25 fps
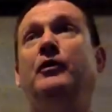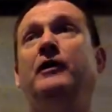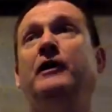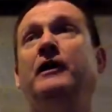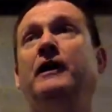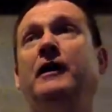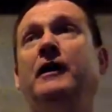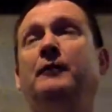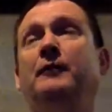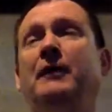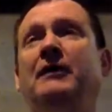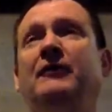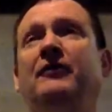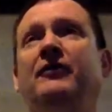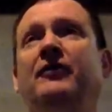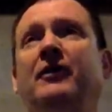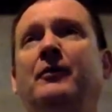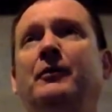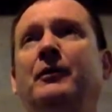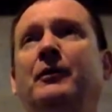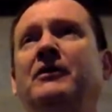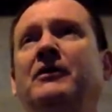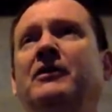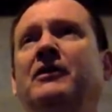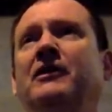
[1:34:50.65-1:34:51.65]
you got to pick
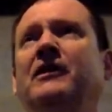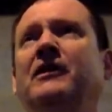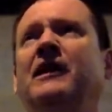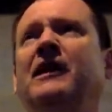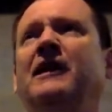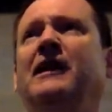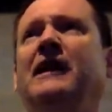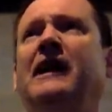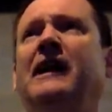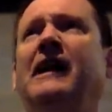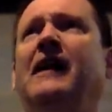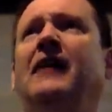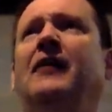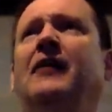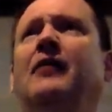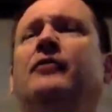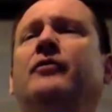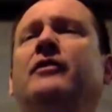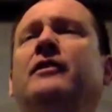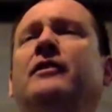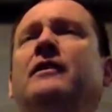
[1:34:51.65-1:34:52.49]
someone to kick out